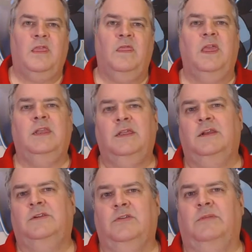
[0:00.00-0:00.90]
They did
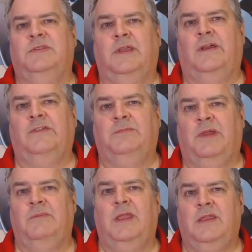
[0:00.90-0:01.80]
it to themselves
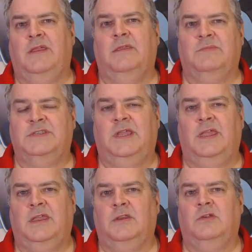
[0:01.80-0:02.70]
by making the
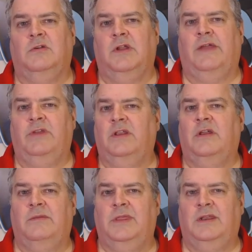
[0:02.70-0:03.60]
mistake, and you're having to
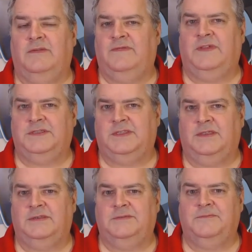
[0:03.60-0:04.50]
come in and fix
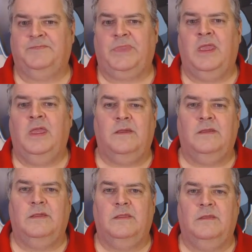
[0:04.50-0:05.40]
things.
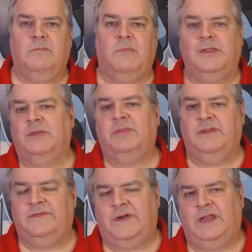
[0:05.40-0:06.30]
Multiple
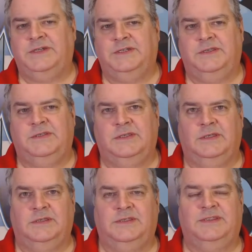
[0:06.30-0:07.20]
infractions
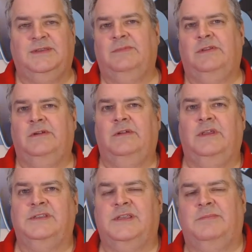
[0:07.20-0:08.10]
is similar,
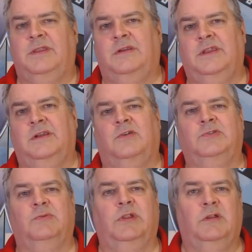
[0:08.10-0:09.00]
except that it
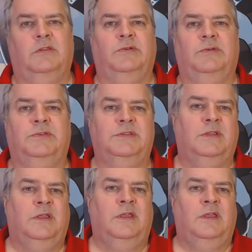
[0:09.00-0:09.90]
also includes